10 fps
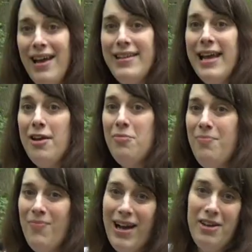Now,
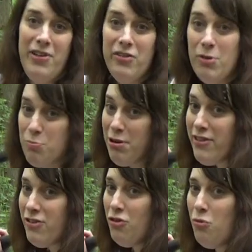I don't think it's the most
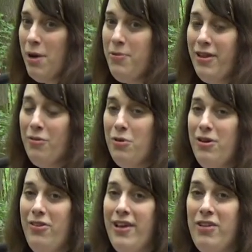practical weapon in the
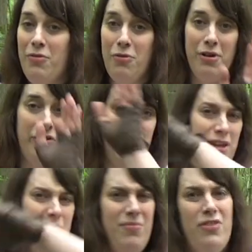world, as we've already
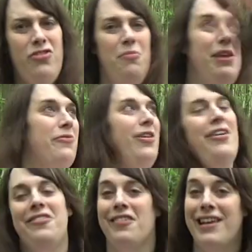seen. There's so many
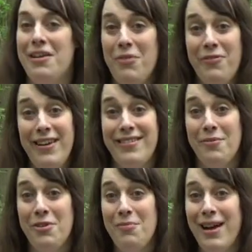flies trying to get in my face
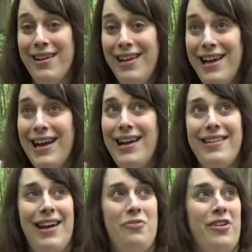and doing my
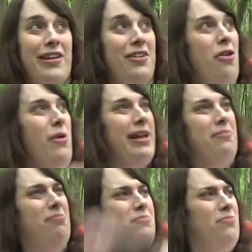outtake. Go away.
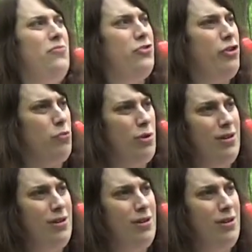Shoot.